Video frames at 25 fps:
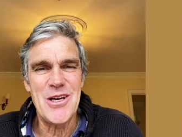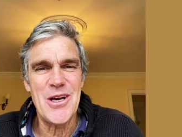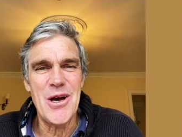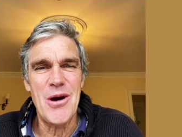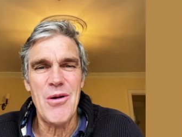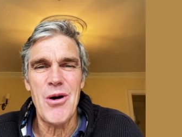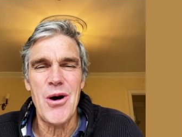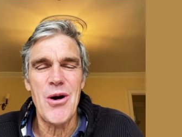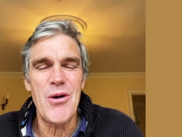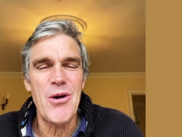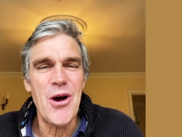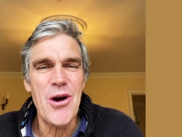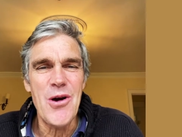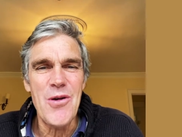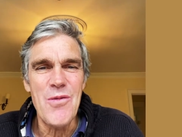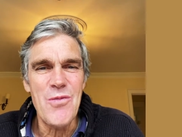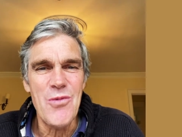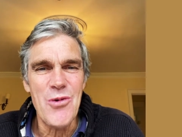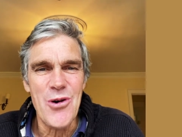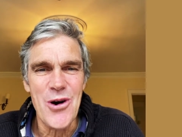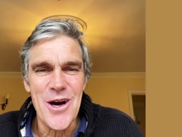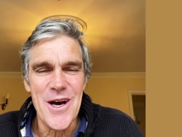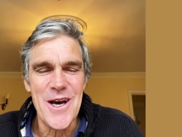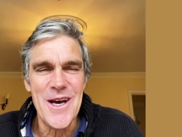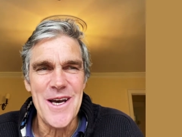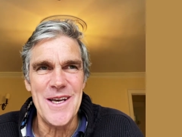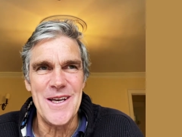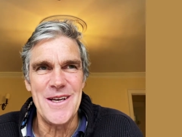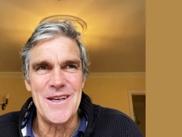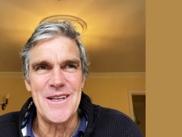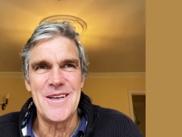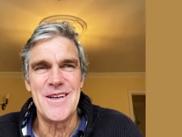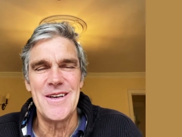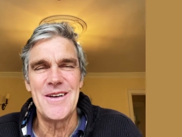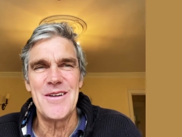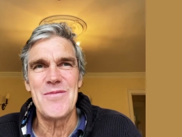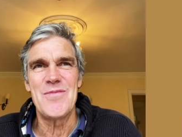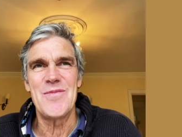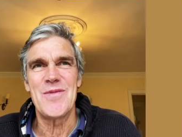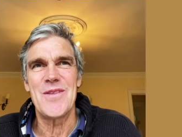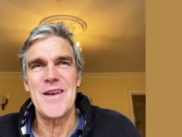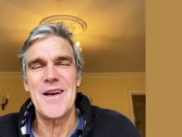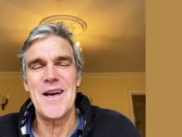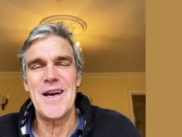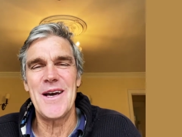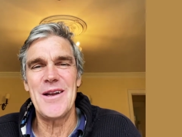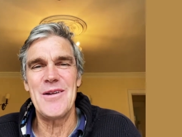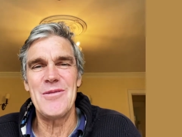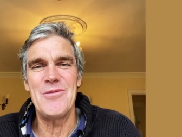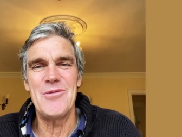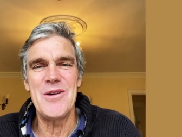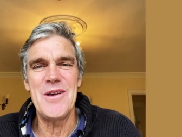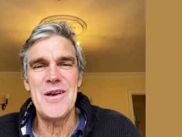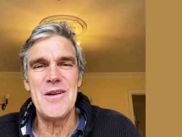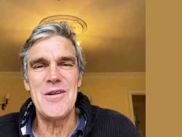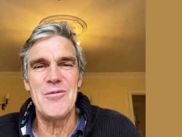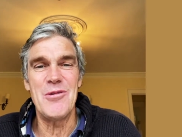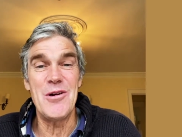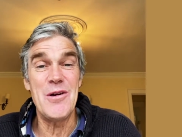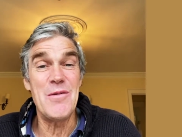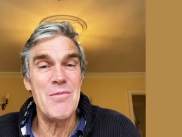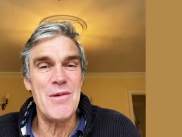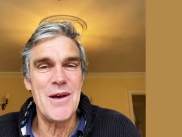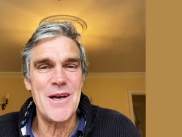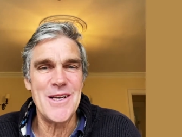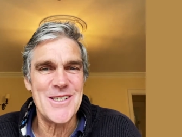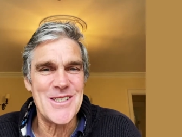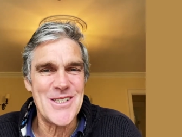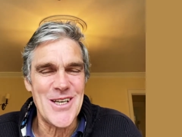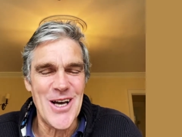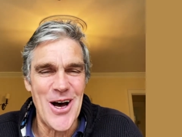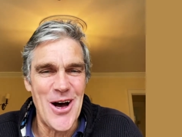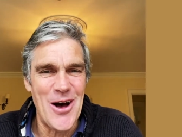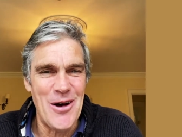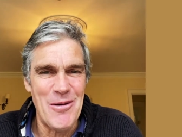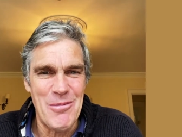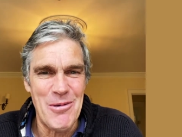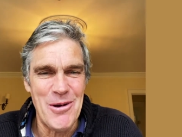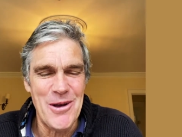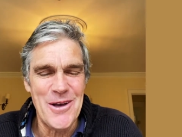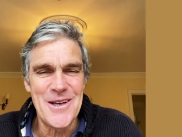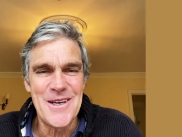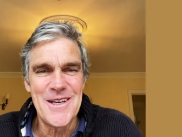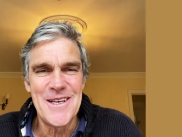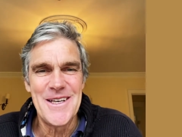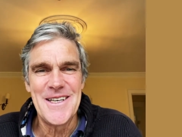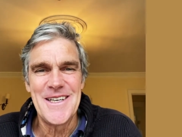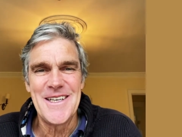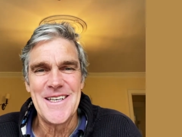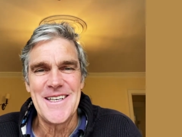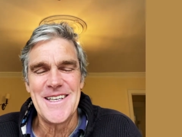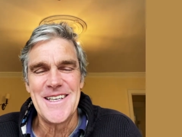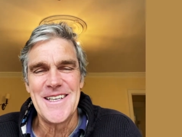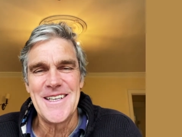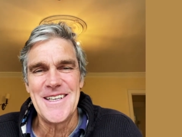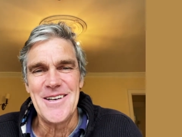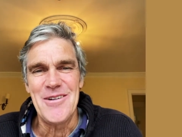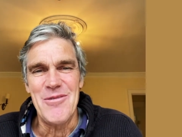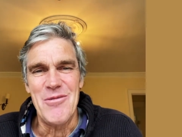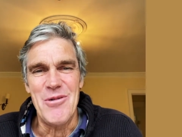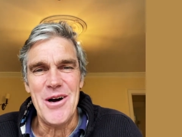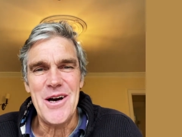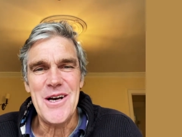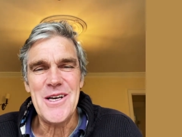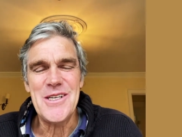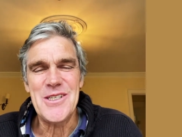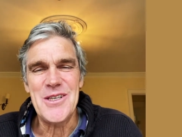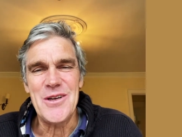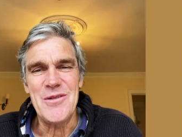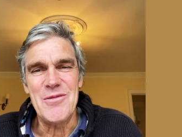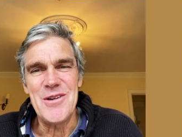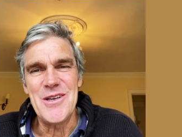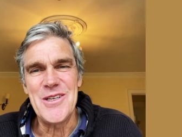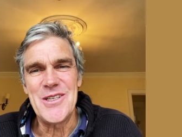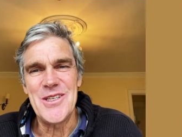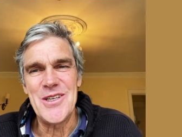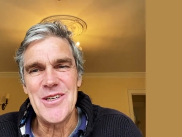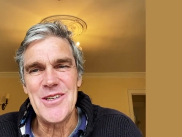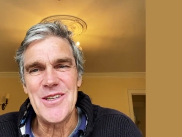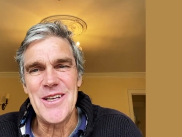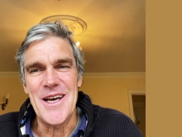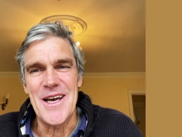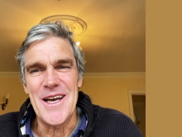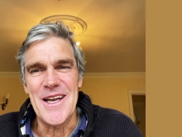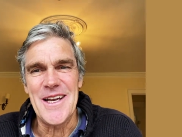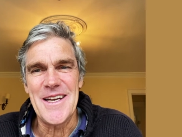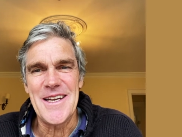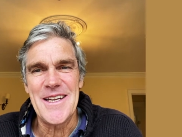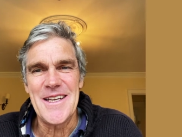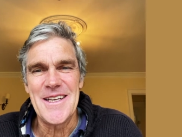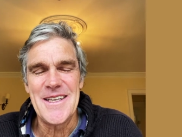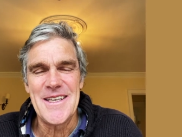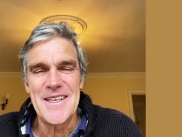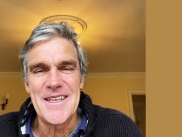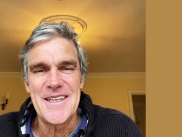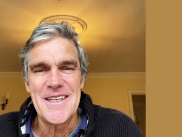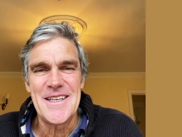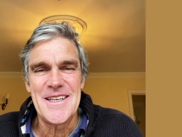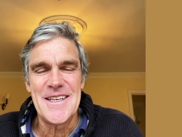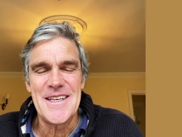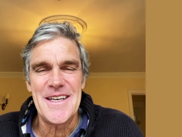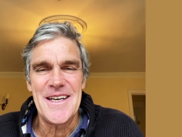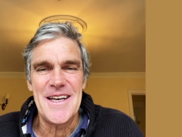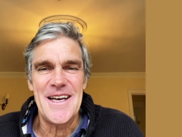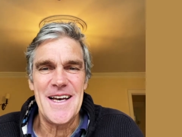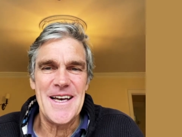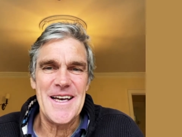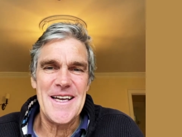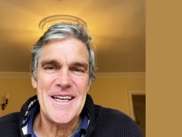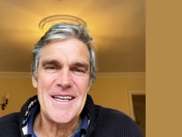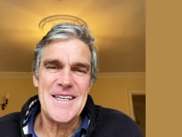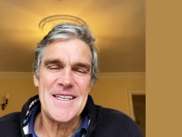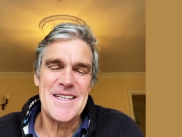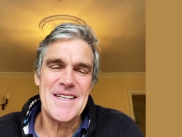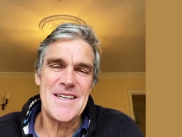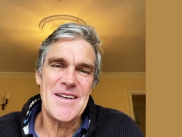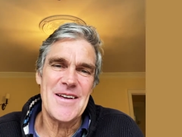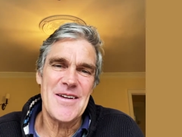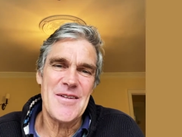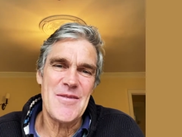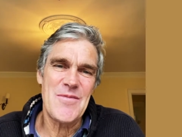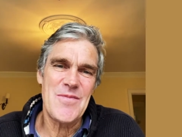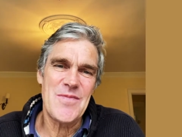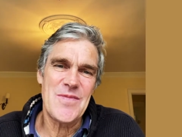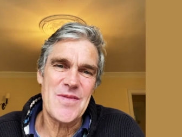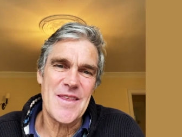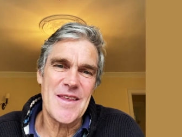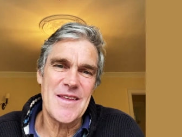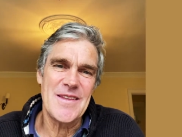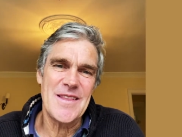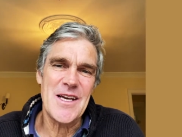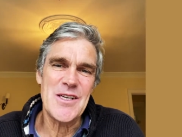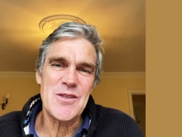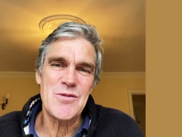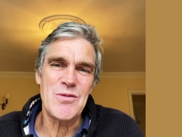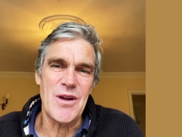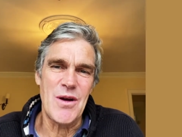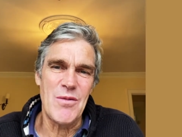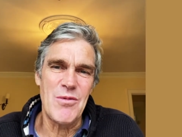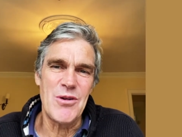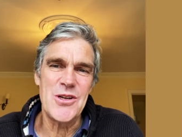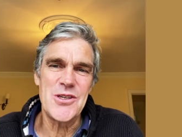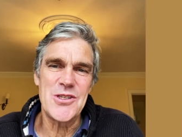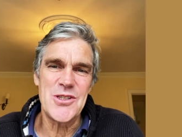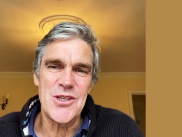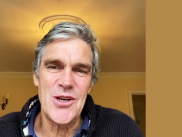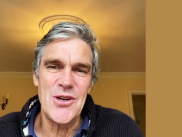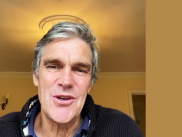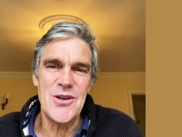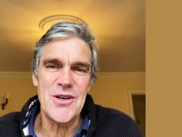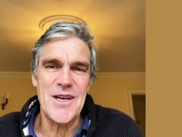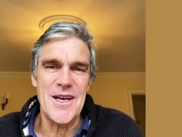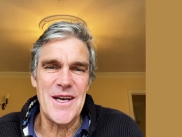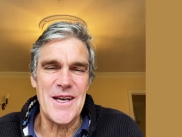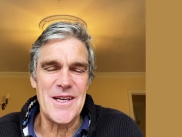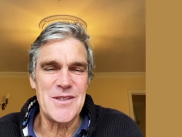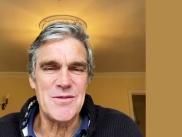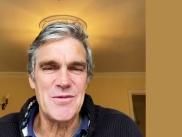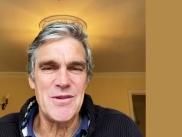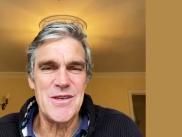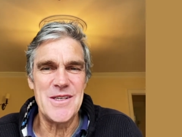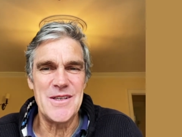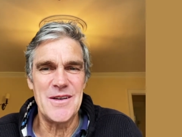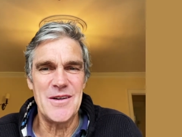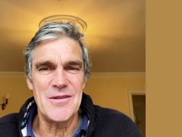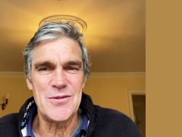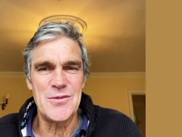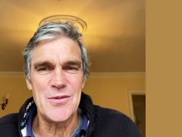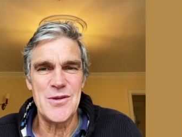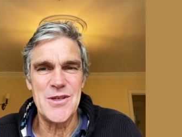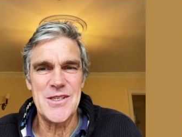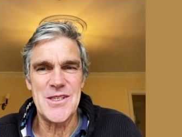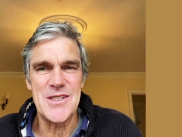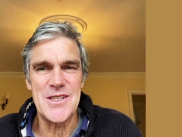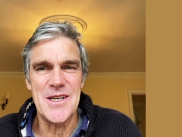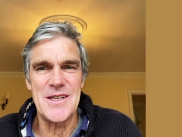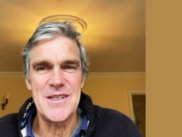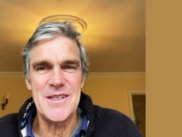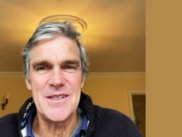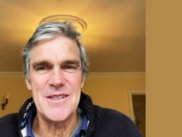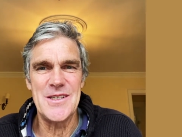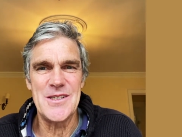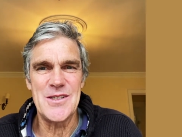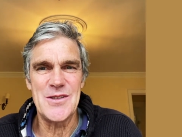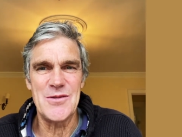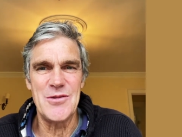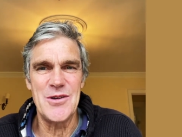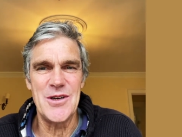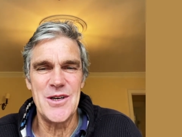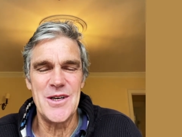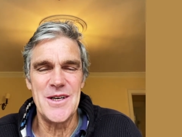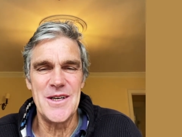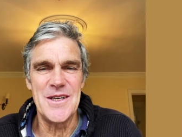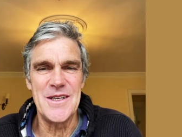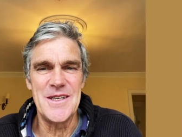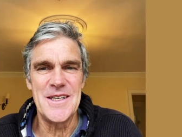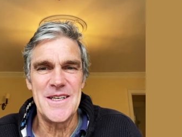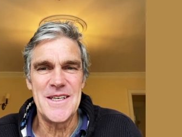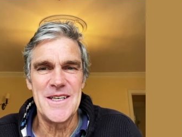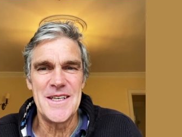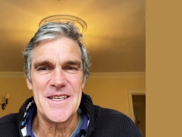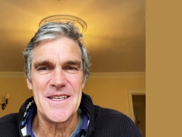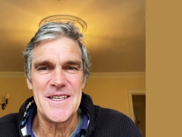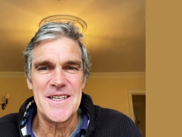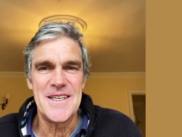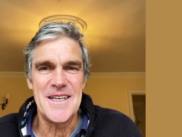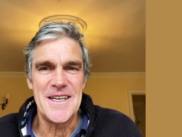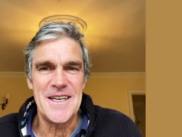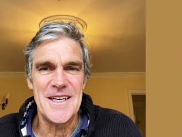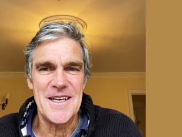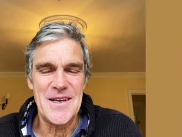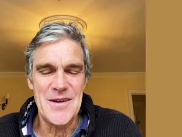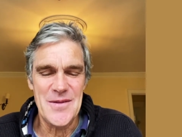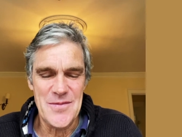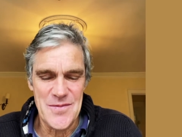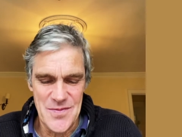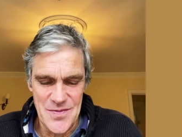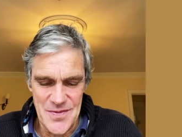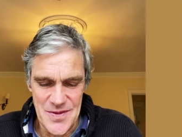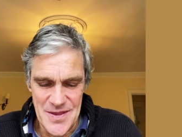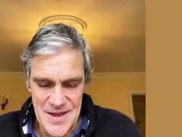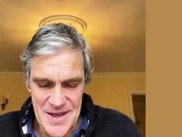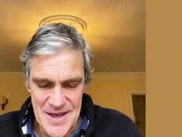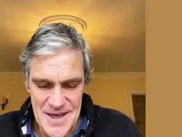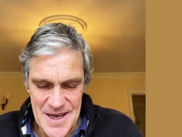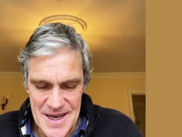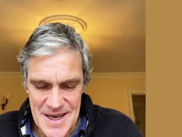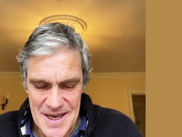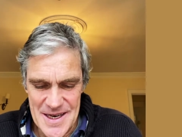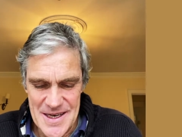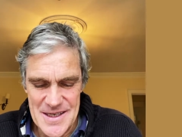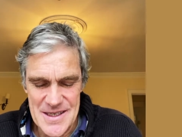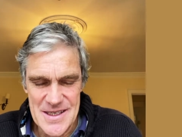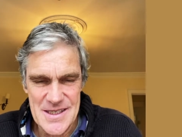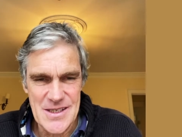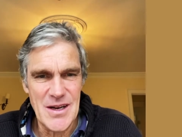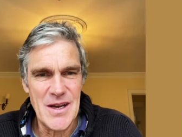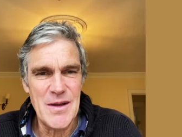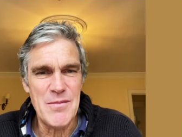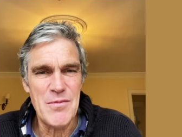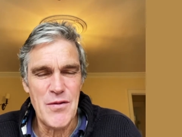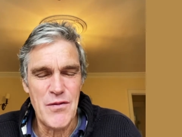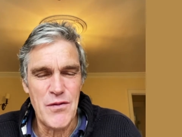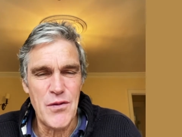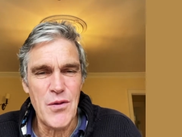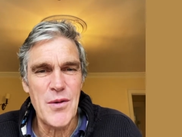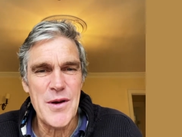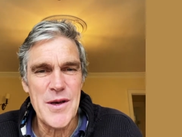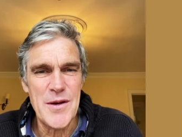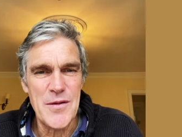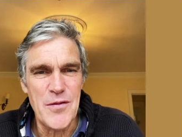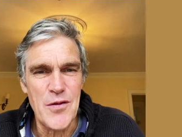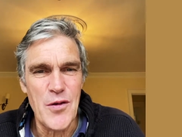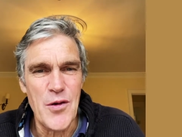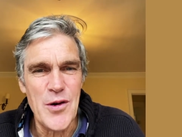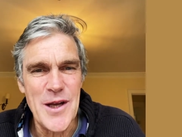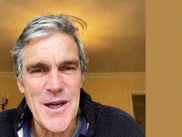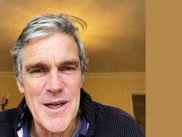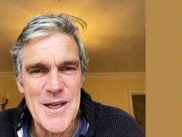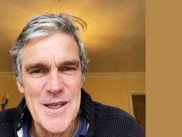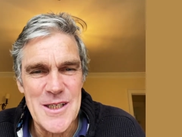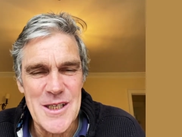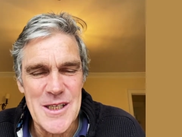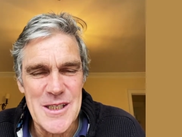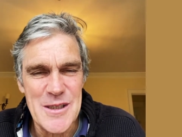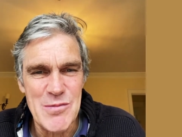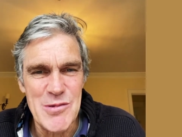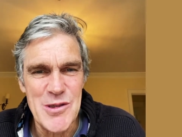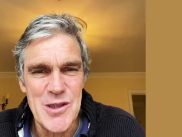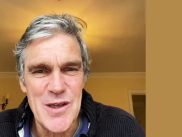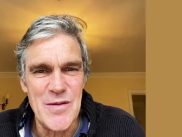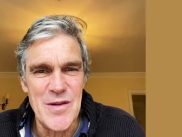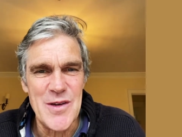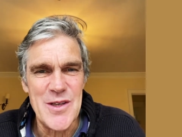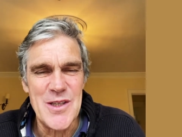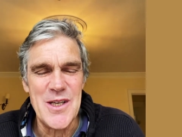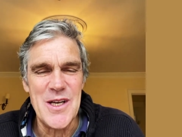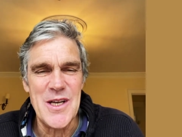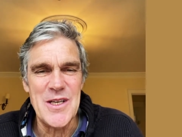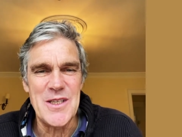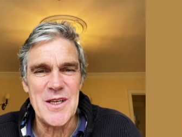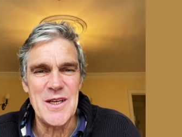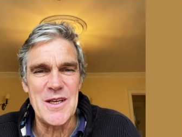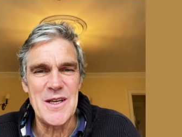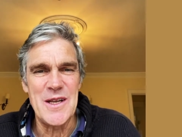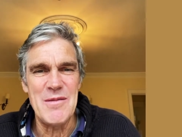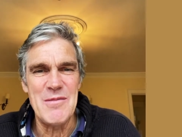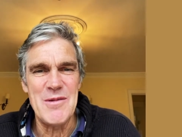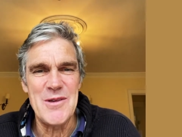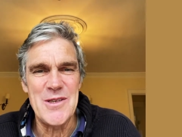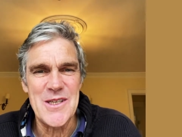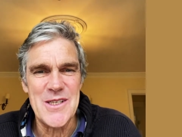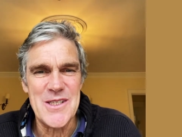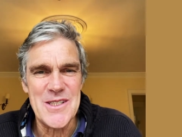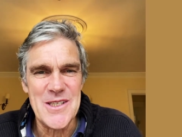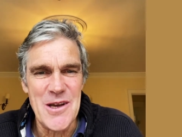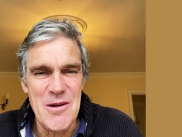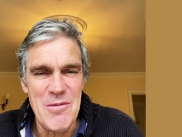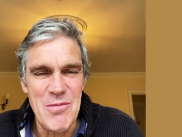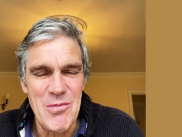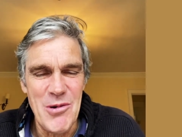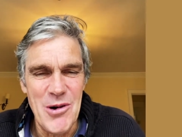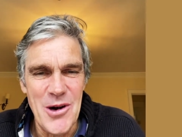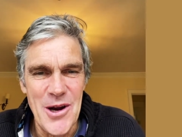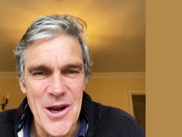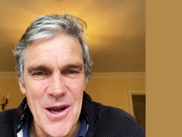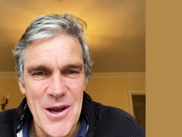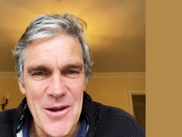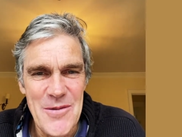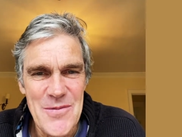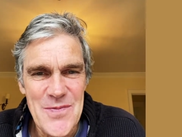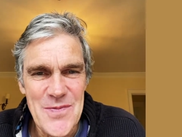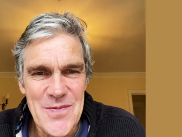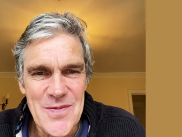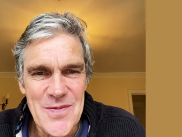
go our own way and we, we mess up? Why is it we do that? And that's what I want us to look at as we as we study this word. Um, and so, before we before we get into the specific teaching, let me just say a prayer.